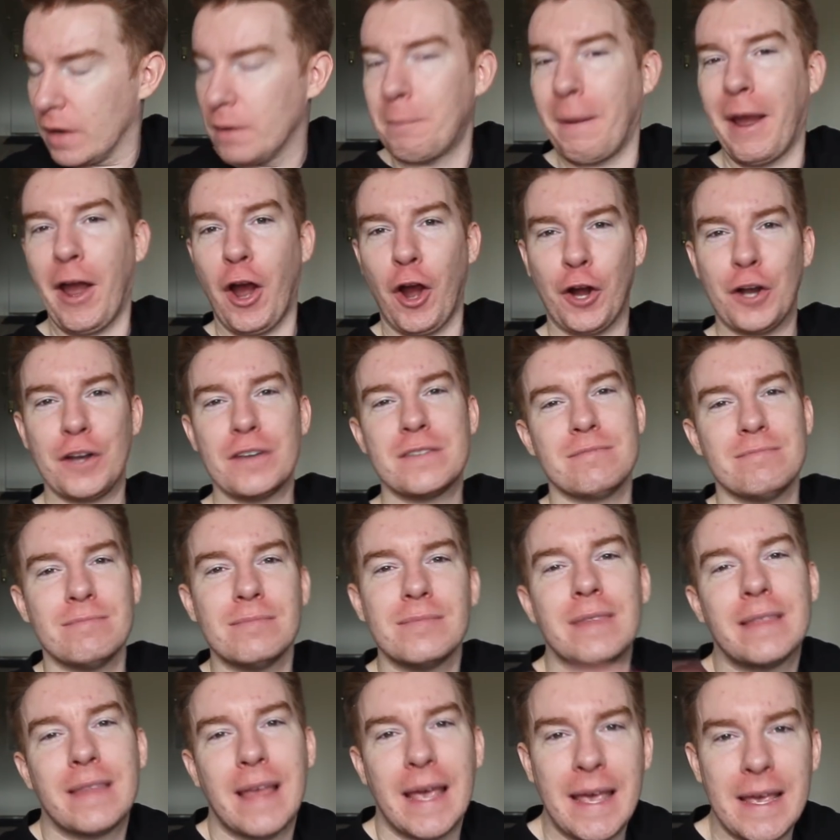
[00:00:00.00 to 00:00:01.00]
My heart
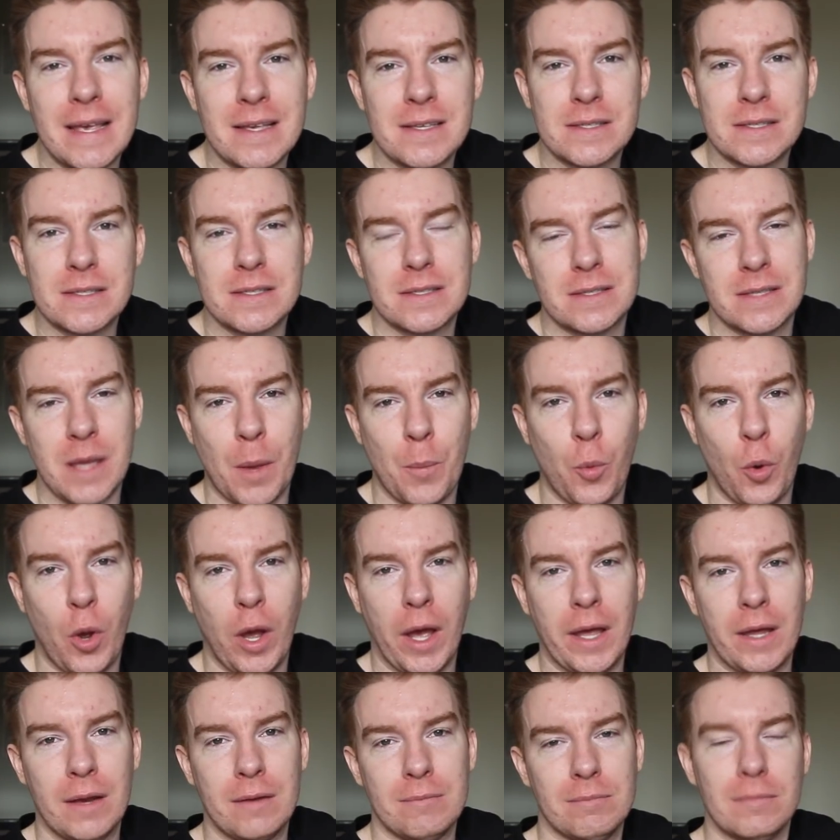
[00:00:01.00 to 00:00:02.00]
is
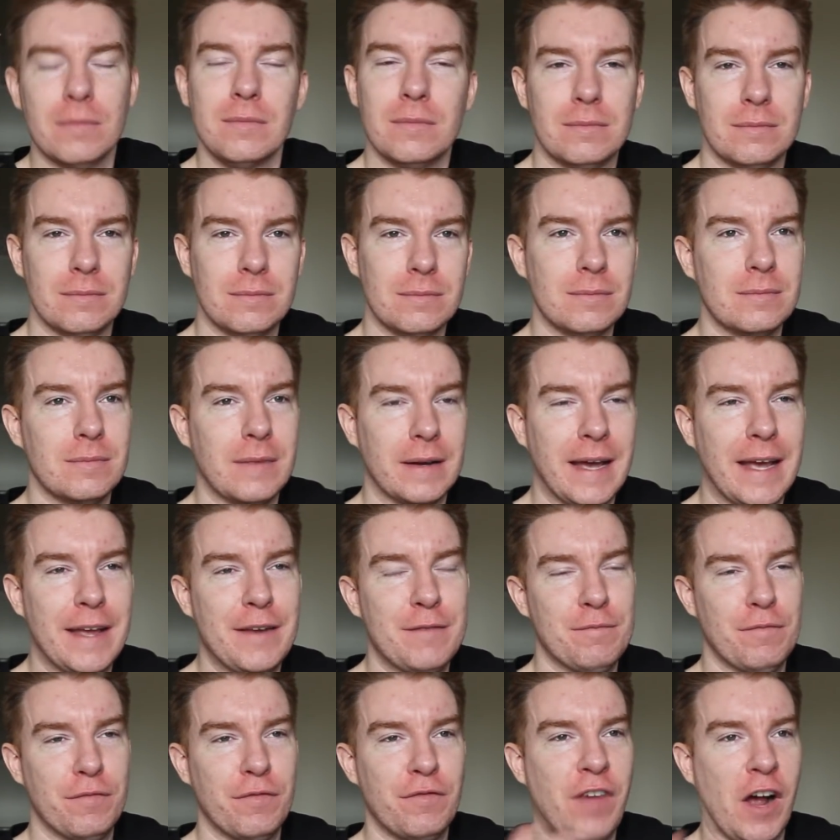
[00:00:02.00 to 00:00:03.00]
somewhat
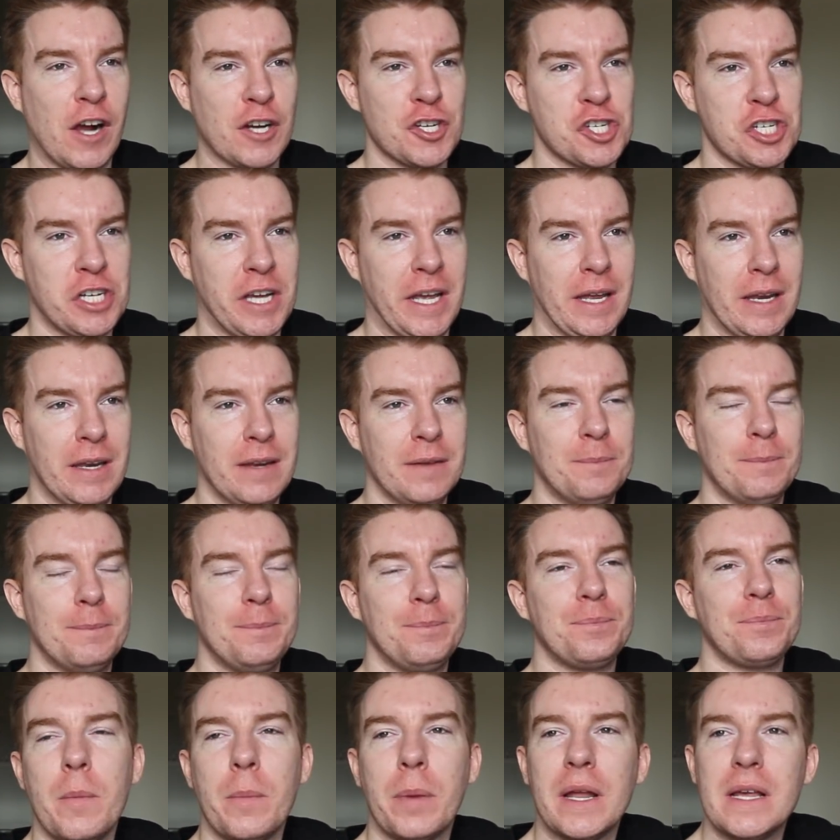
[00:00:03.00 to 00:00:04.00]
in function.
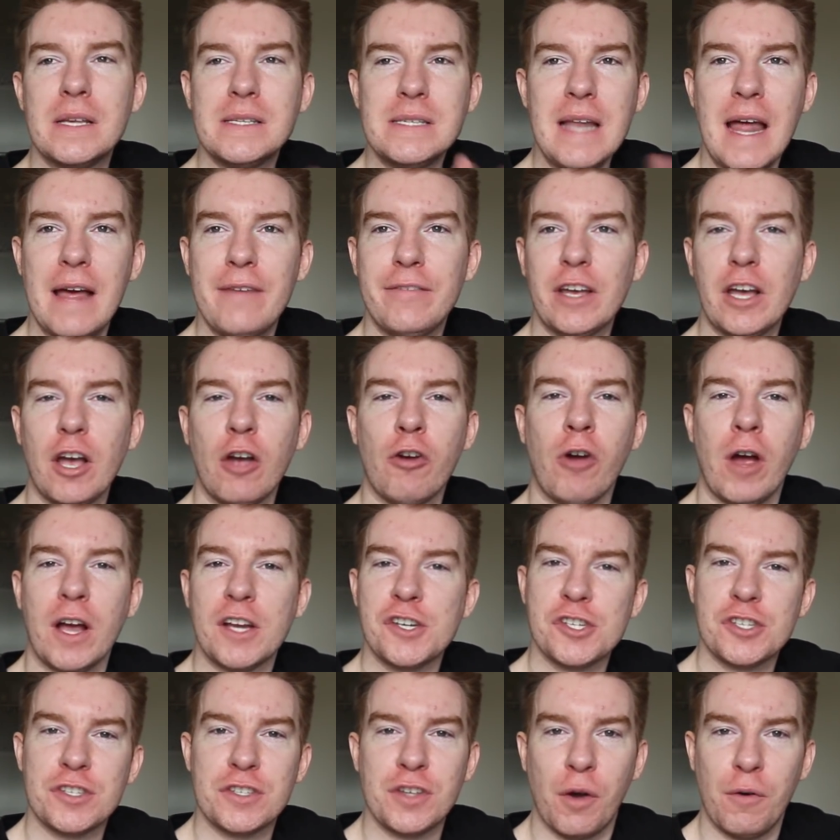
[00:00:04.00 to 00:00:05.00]
But isn't having a
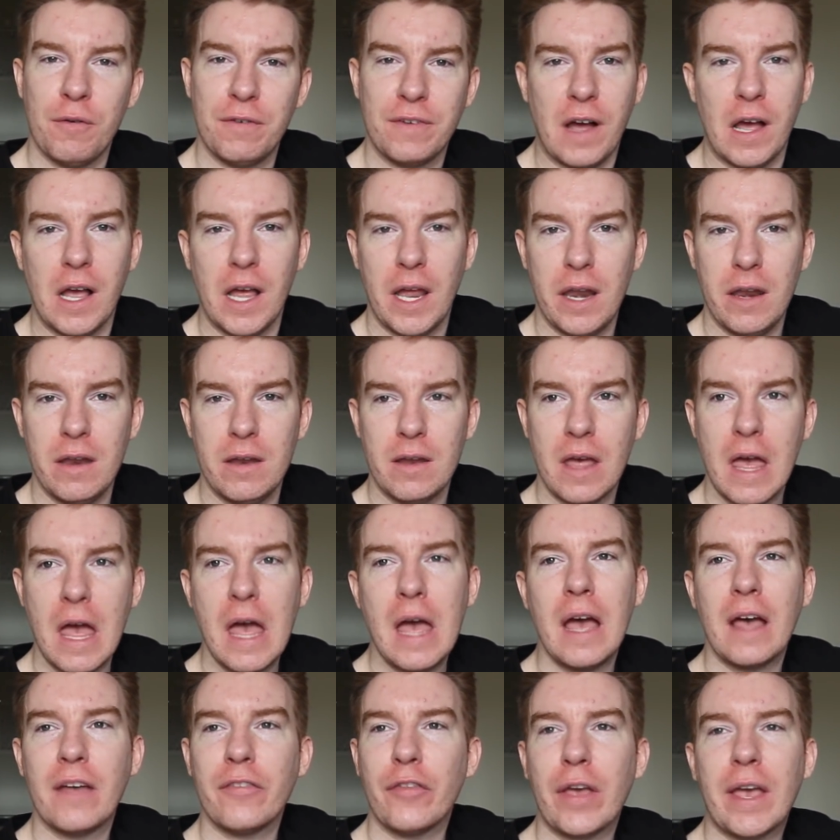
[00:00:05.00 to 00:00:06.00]
crush so fun?
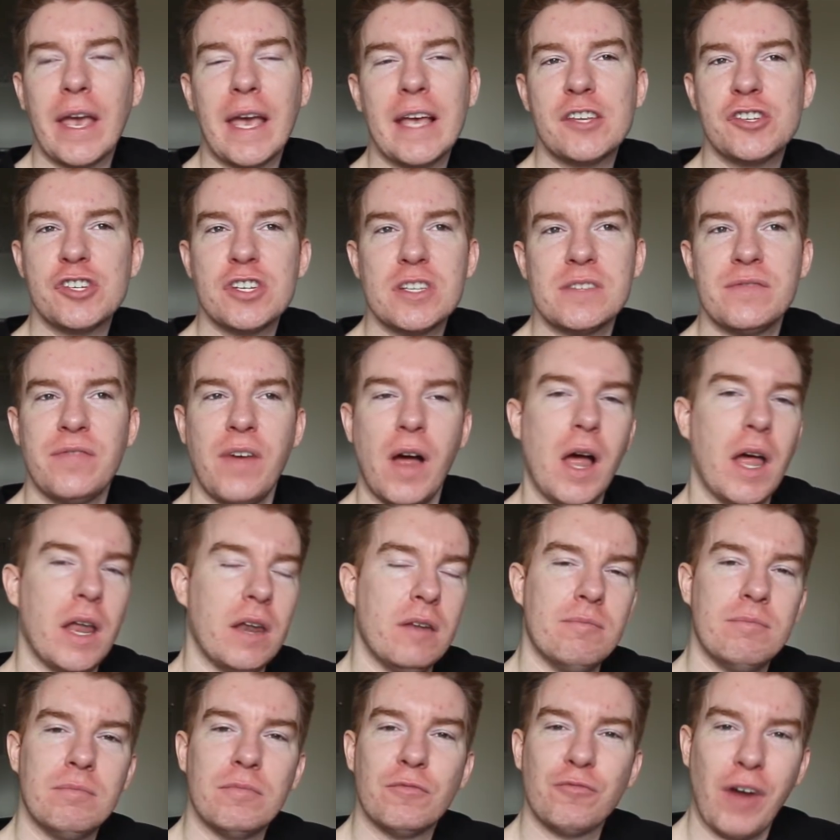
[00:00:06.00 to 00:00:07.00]
Like, it's just
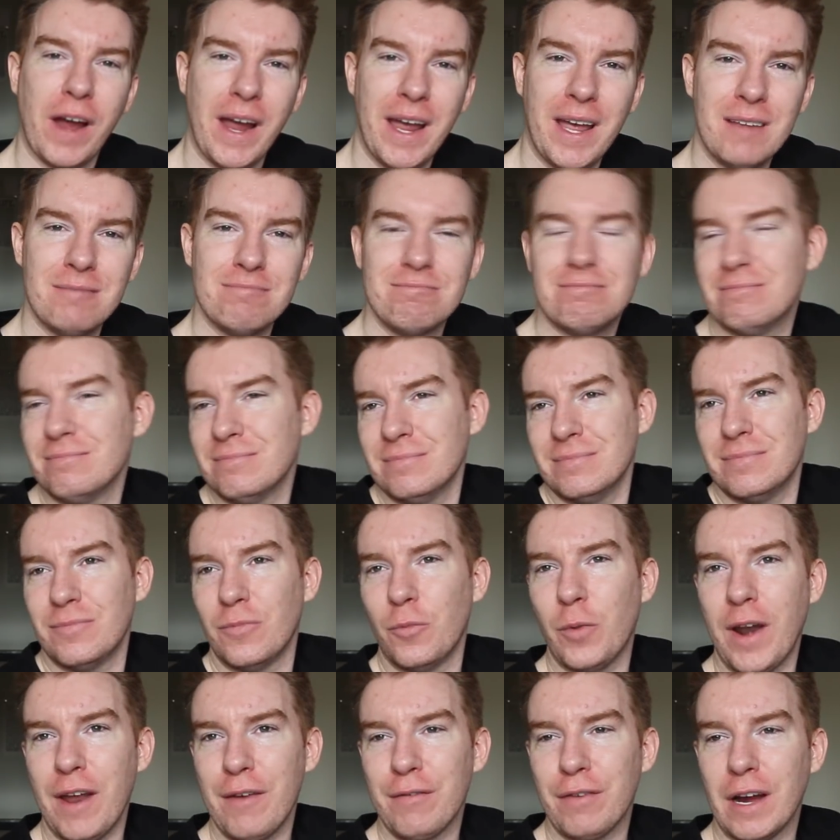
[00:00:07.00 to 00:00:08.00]
fun, right?
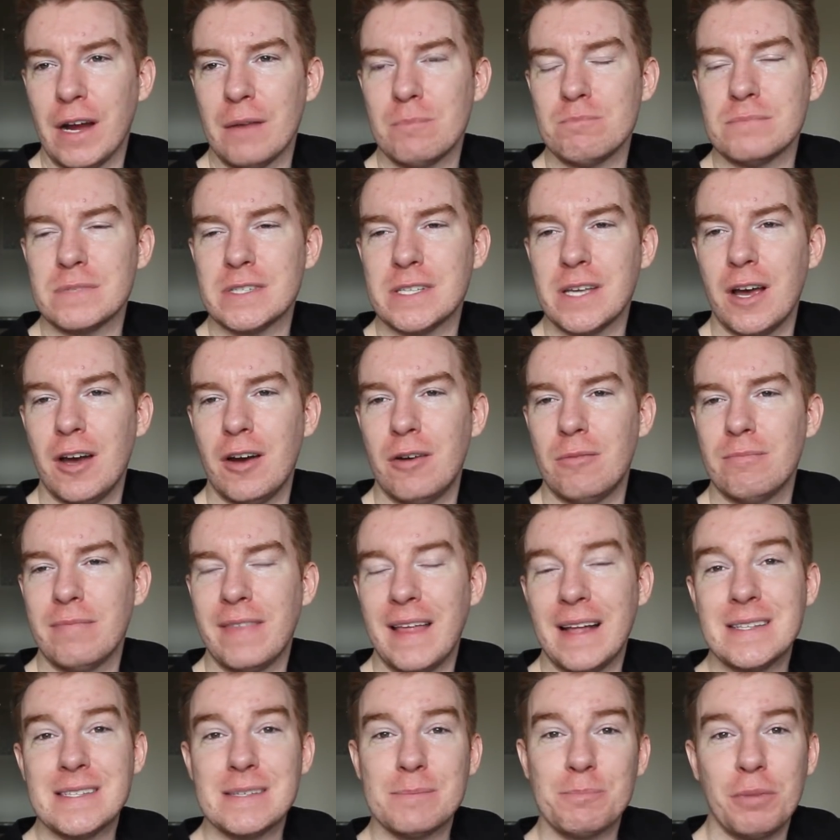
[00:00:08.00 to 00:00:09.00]
Whatever. So
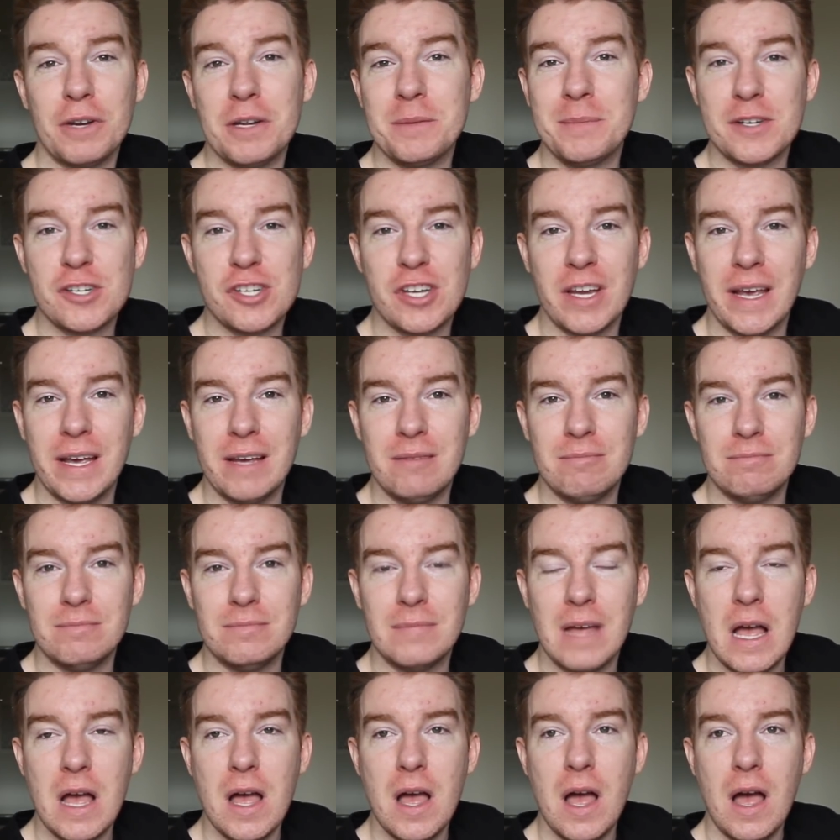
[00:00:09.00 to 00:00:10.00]
that's pretty much it.
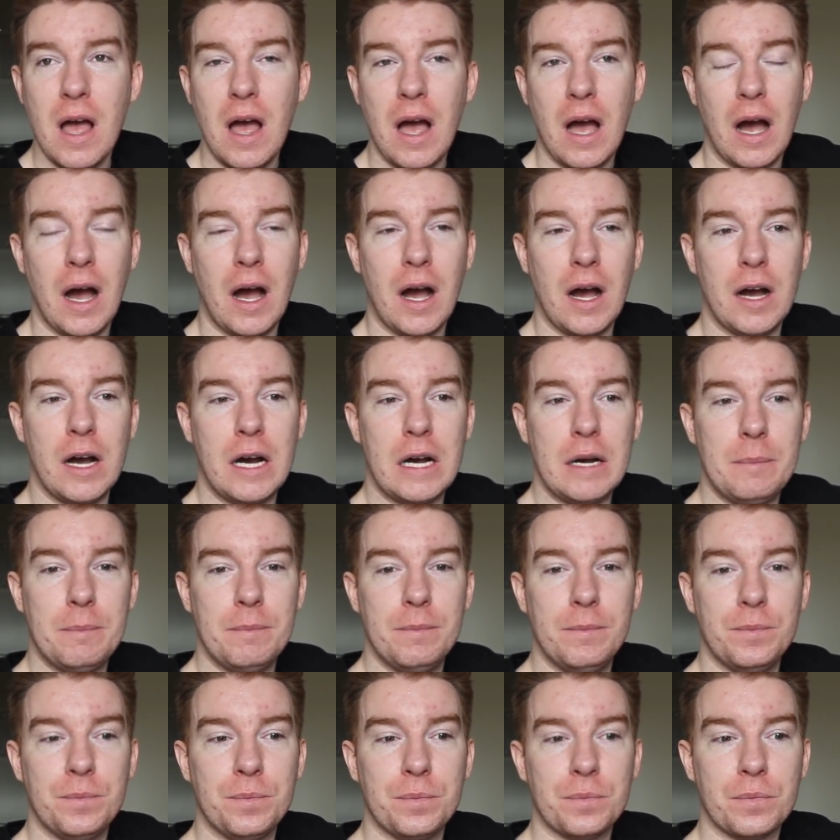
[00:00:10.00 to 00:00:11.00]

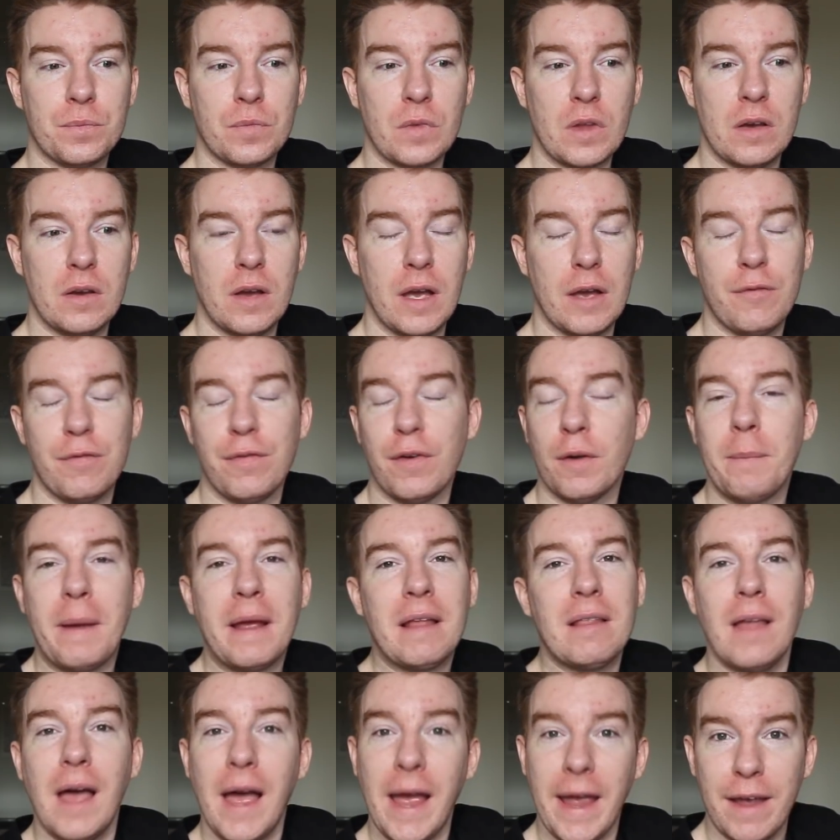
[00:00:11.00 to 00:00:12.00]
Um for my
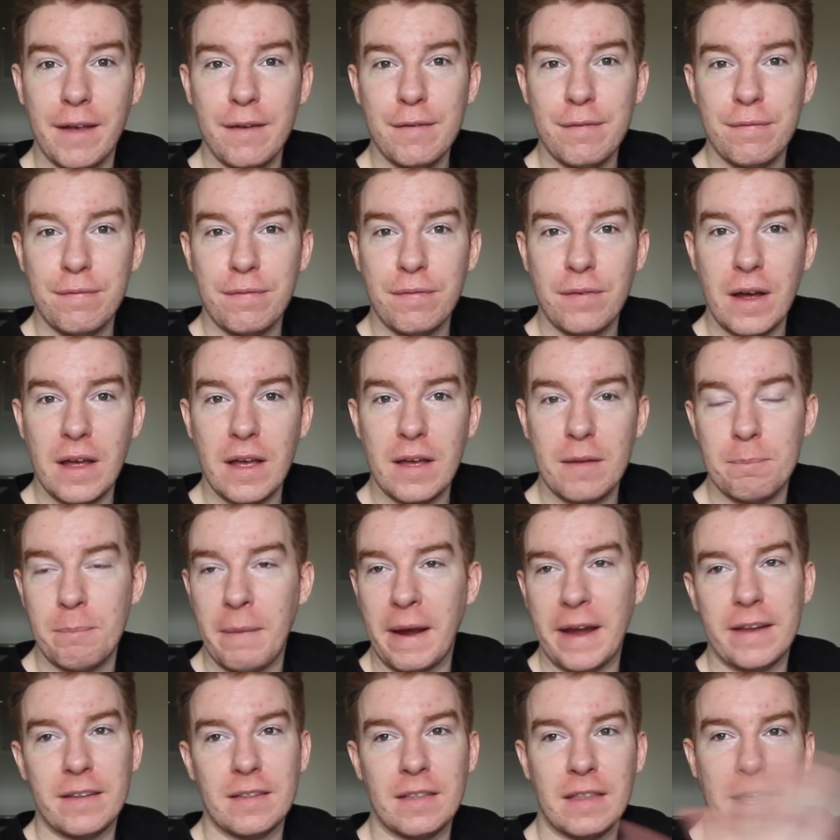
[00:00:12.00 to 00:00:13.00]
life,
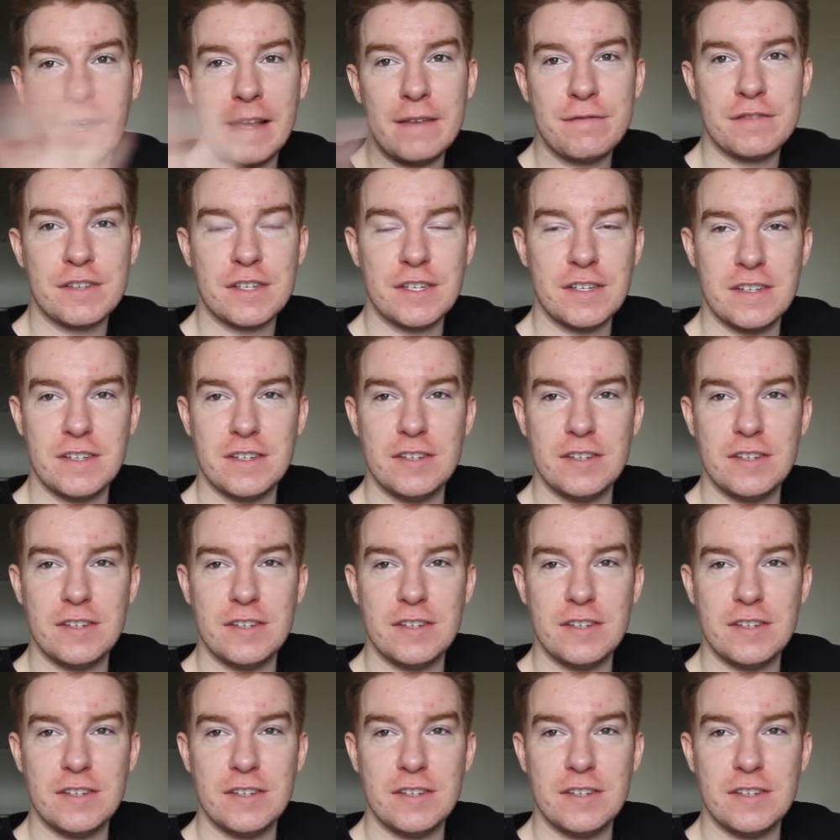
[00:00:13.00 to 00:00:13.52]
my life